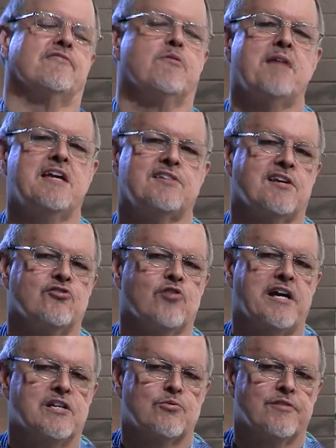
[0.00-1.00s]
of Amazing
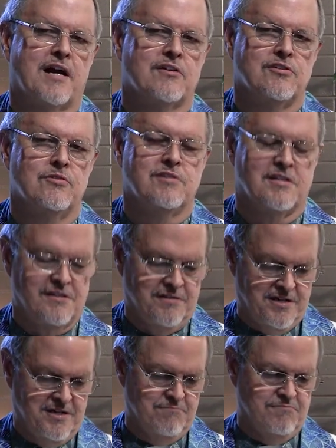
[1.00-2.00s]
Grace without using
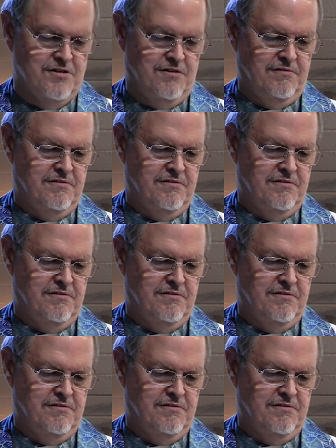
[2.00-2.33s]
the hymnal.